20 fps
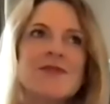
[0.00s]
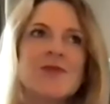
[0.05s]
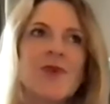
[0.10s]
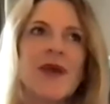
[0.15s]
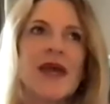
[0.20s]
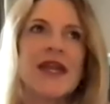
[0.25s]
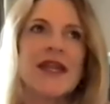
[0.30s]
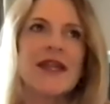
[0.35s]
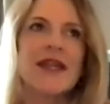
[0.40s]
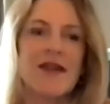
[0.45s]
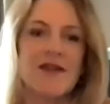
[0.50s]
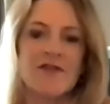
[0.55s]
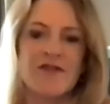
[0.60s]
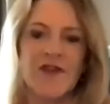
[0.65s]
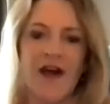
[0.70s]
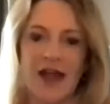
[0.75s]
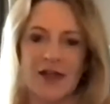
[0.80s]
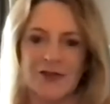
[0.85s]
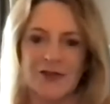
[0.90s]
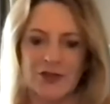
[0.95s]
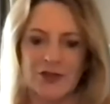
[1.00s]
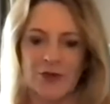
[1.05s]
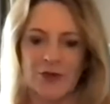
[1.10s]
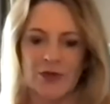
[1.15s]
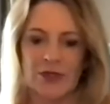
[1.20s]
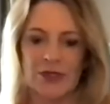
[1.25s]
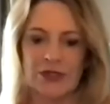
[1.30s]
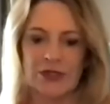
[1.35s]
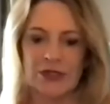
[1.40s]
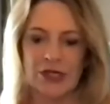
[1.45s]
when an advisor
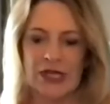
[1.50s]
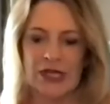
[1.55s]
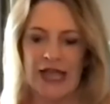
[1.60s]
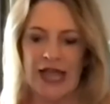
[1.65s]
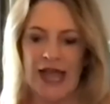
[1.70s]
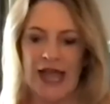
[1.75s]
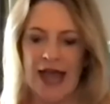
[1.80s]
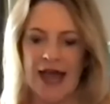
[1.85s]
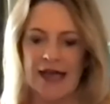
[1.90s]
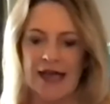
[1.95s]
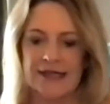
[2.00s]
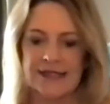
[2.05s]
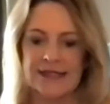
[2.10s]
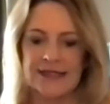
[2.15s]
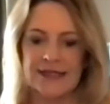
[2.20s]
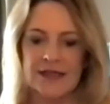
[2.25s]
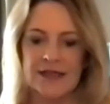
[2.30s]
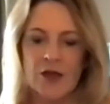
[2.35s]
will look at